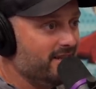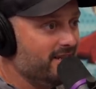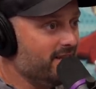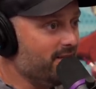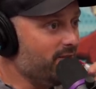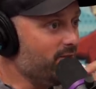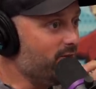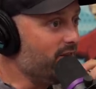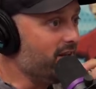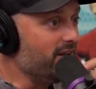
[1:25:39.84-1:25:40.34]

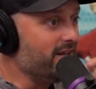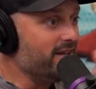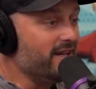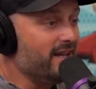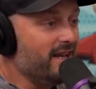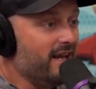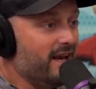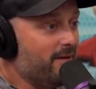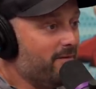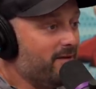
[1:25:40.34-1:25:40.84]
You've
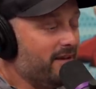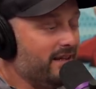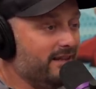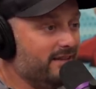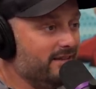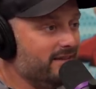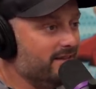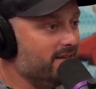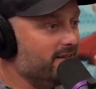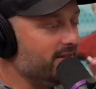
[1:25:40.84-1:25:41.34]
done, I
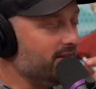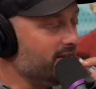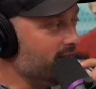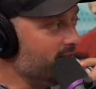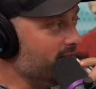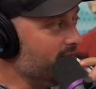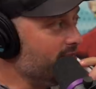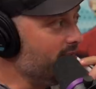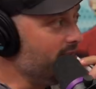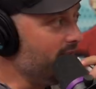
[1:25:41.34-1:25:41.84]
mean,
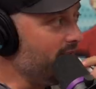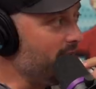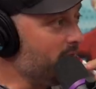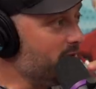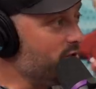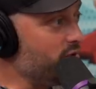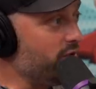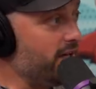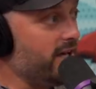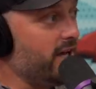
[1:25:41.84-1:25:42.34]
I'm
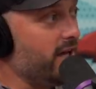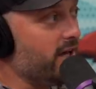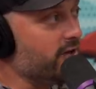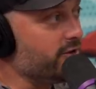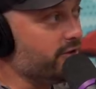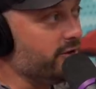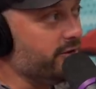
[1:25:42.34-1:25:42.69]
a Jay Cutler